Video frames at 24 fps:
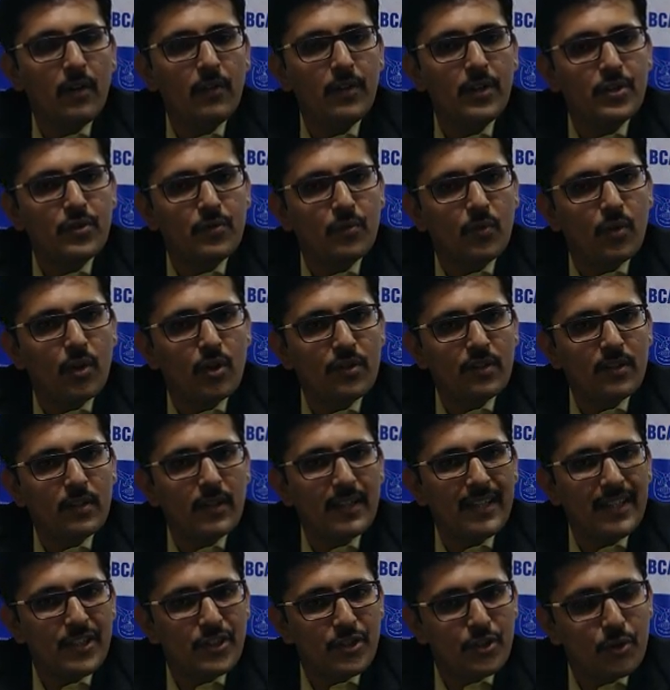which
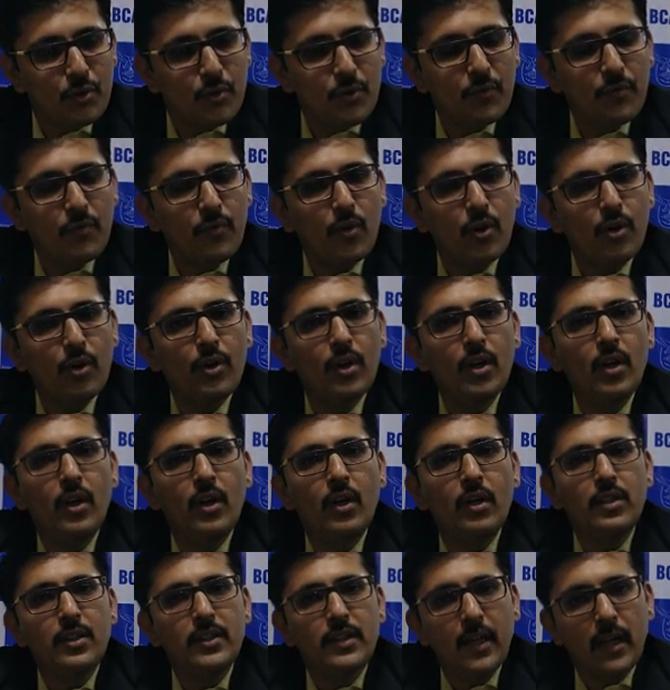was issued for
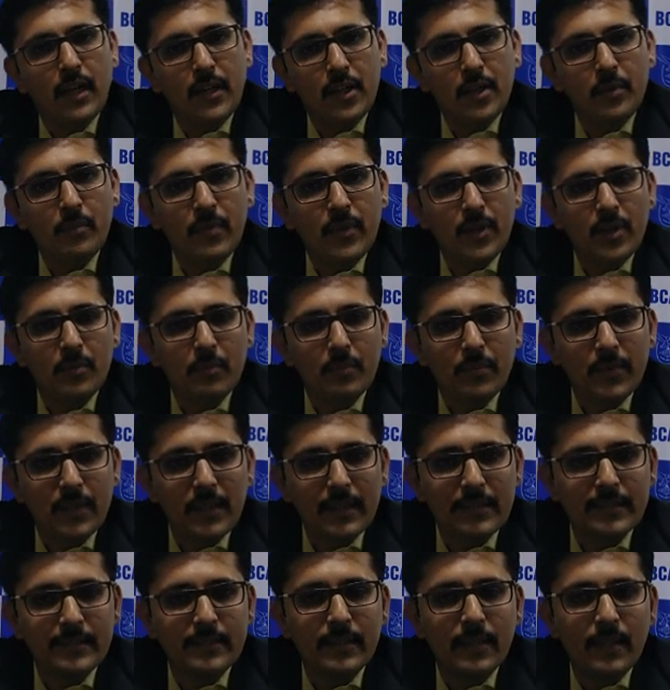startup
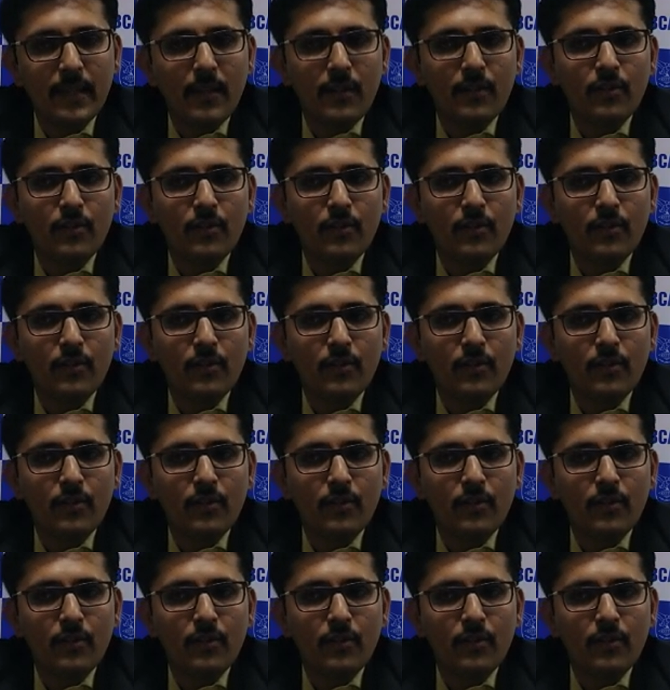companies.